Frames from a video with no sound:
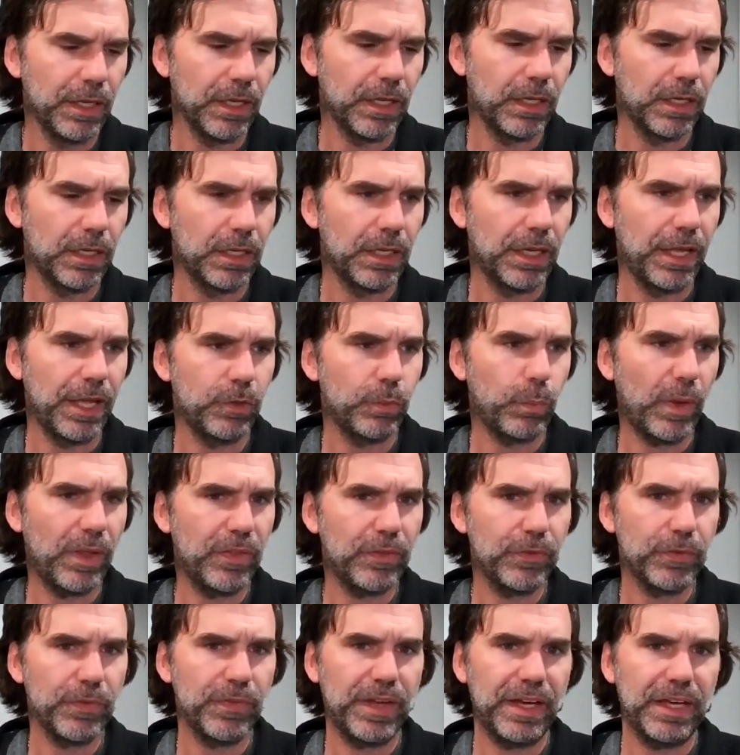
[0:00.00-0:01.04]
And
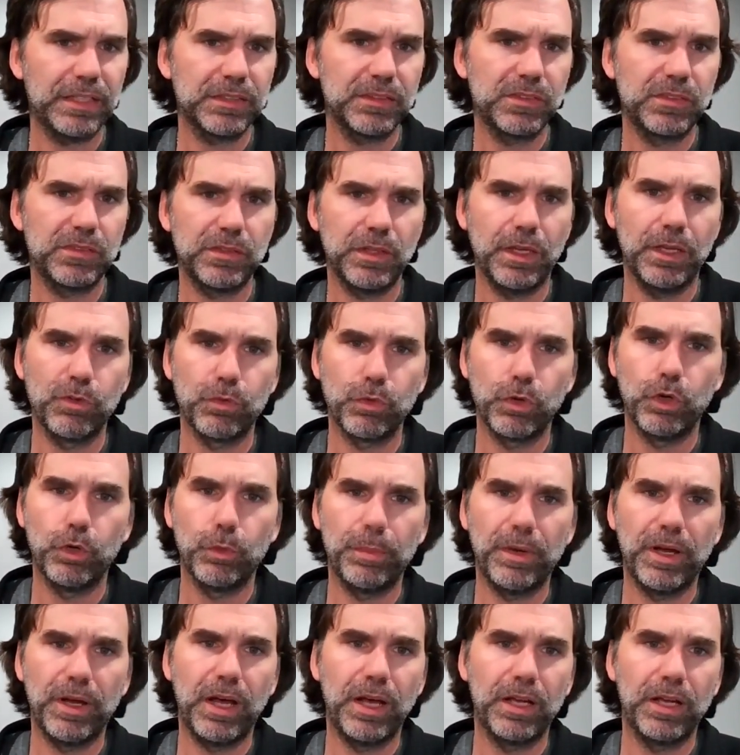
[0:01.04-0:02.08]
whether that's a
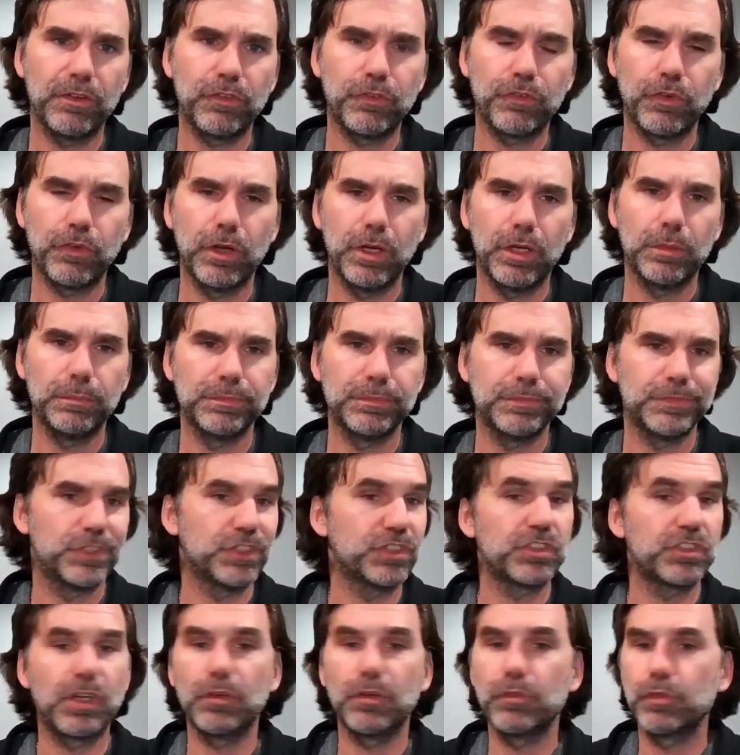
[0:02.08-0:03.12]
robot from
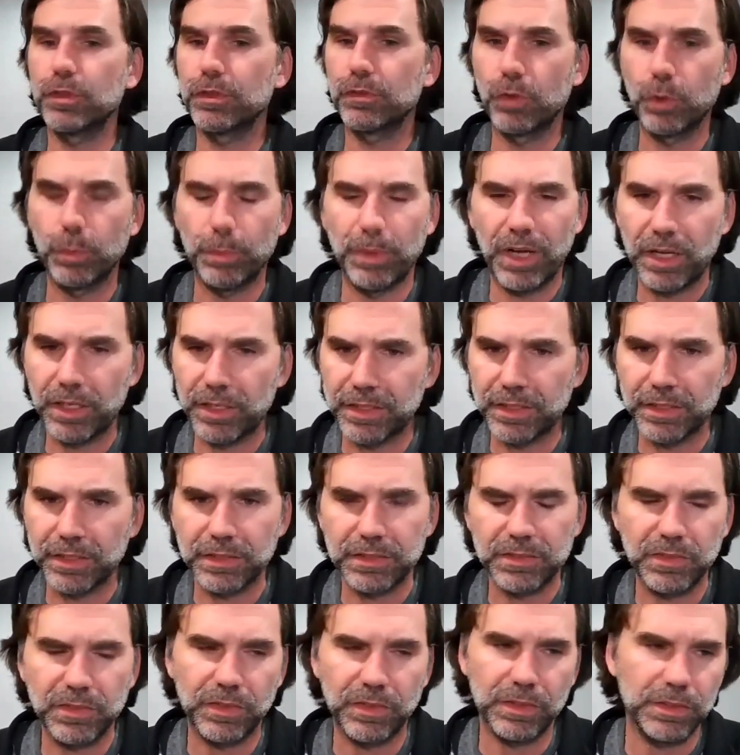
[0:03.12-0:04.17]
Discovery
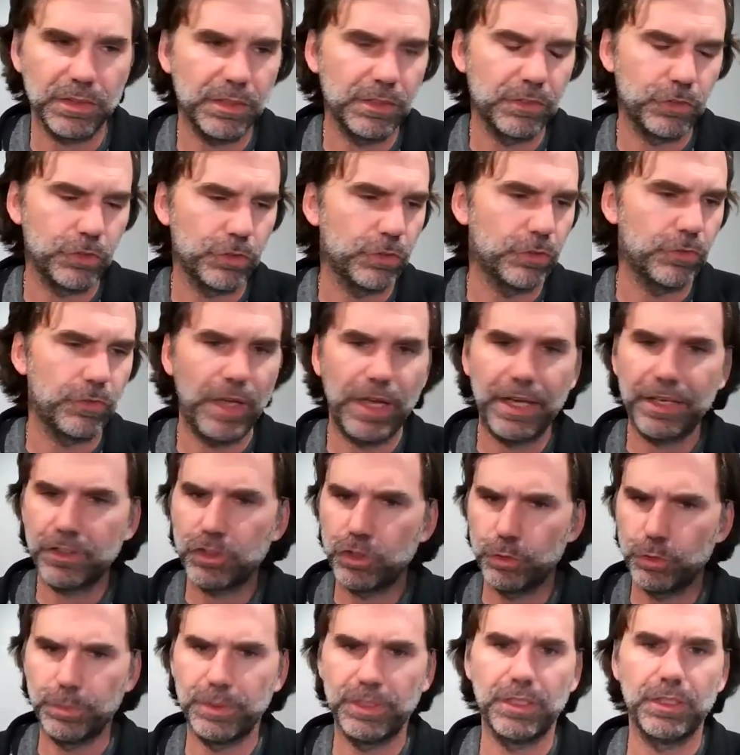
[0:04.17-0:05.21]
Robotics that can do
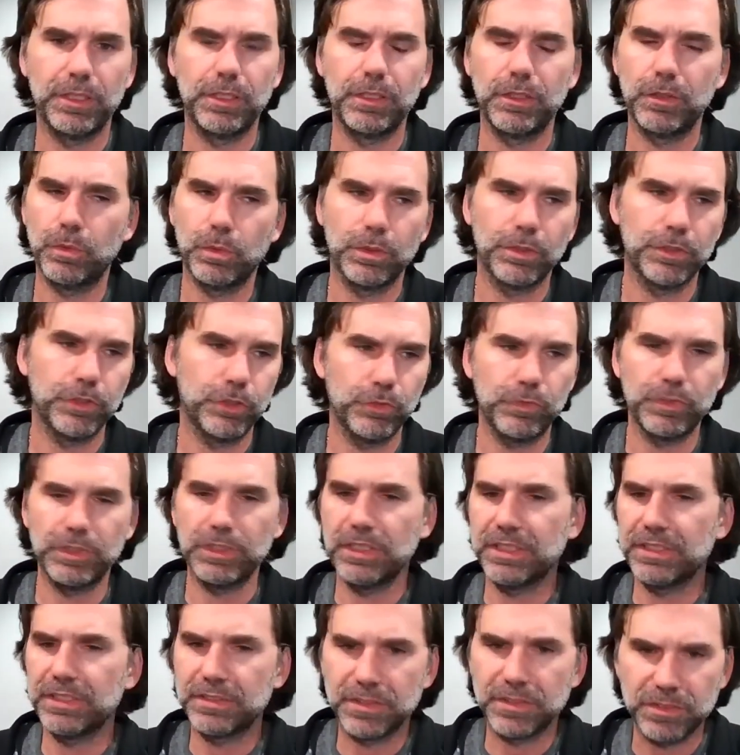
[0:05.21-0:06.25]
vacuuming or UV
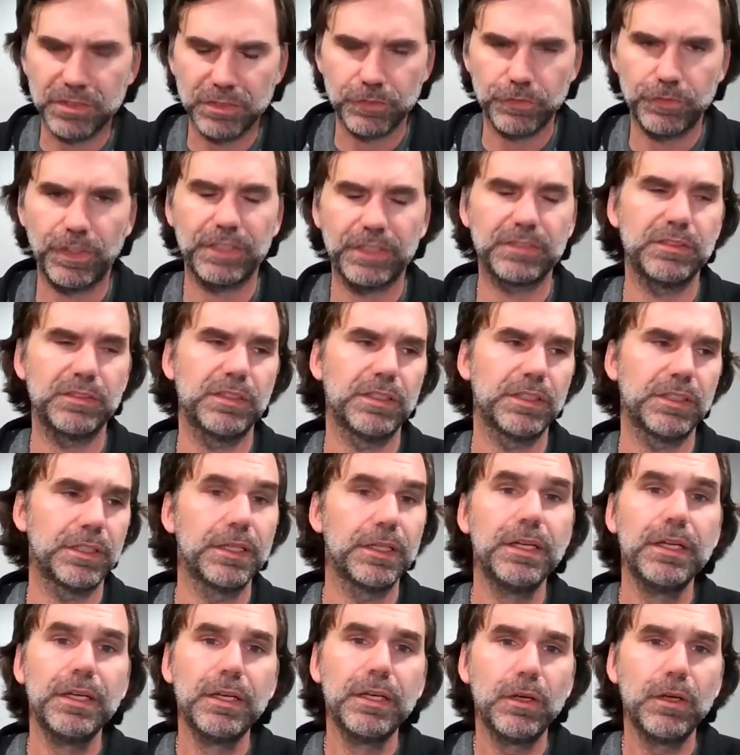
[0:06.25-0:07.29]
light
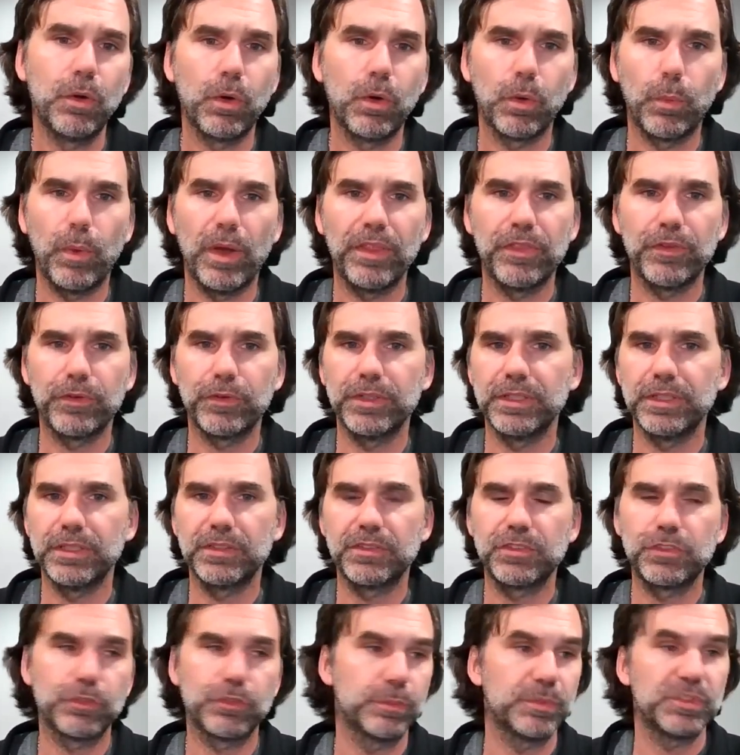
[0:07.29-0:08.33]
disinfecting, or whether
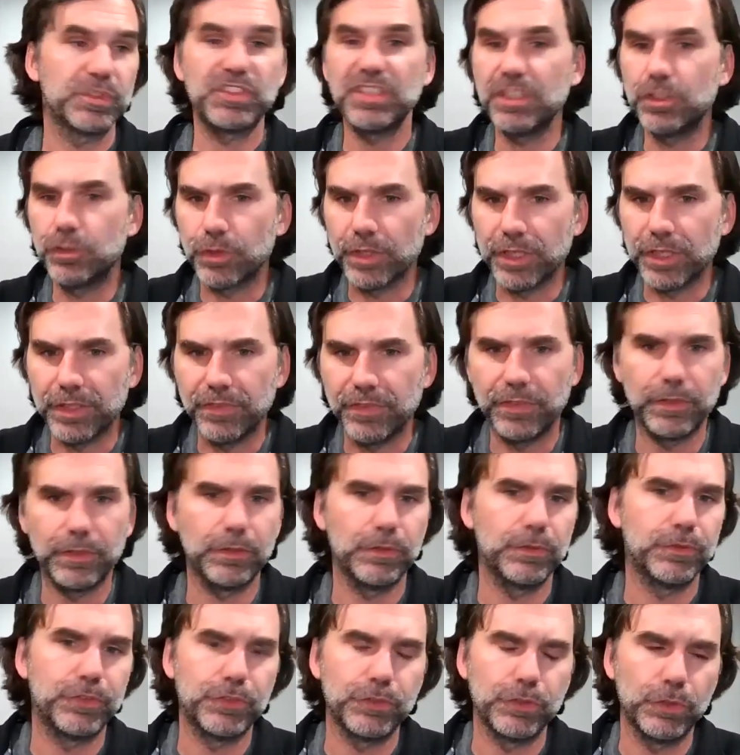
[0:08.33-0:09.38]
it's from Seagrid
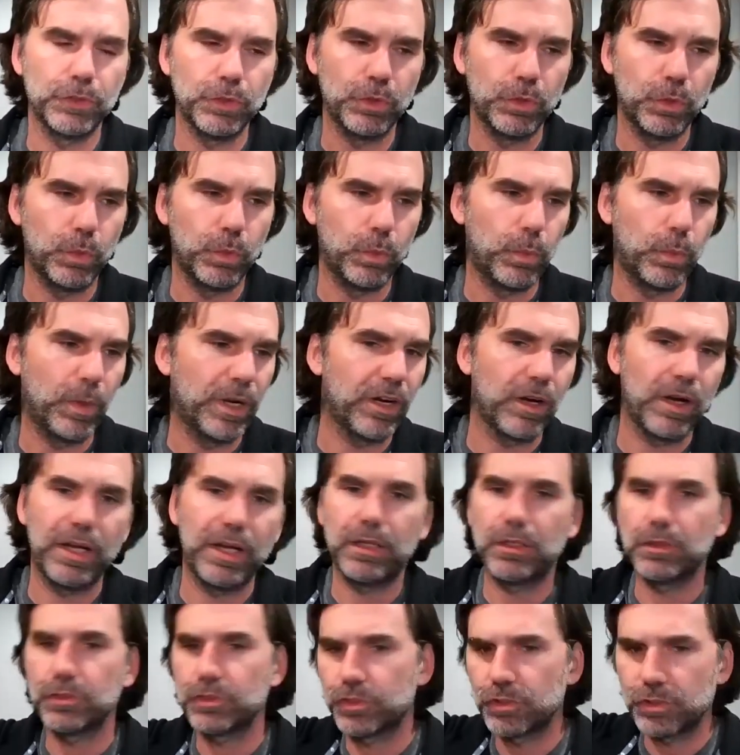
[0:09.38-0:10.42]
that'll do
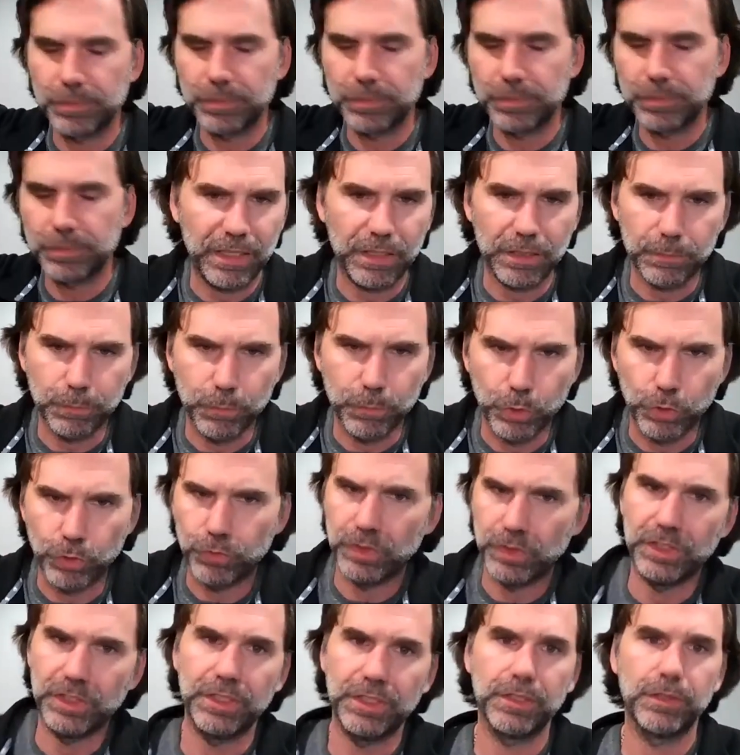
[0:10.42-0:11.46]
warehouse pallet
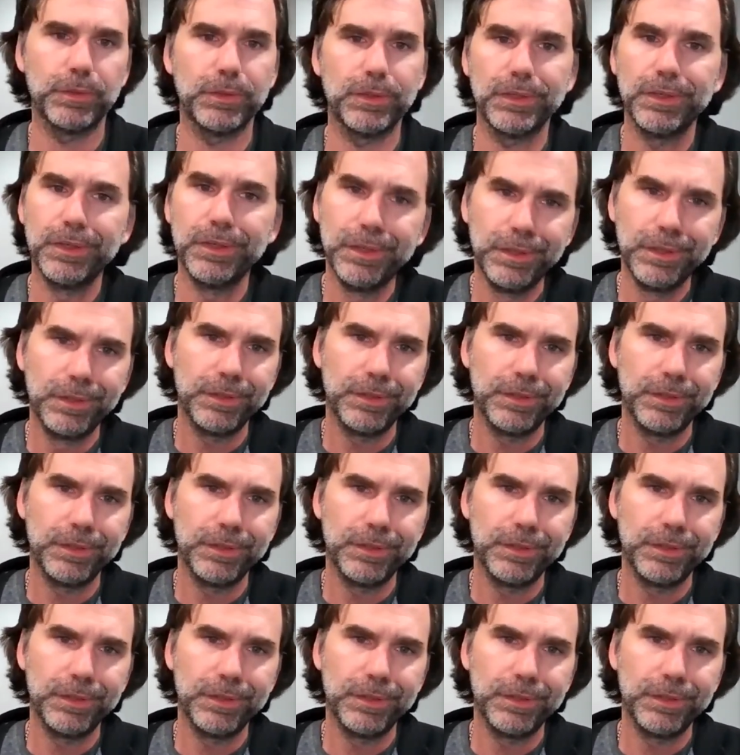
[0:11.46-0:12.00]
moving, or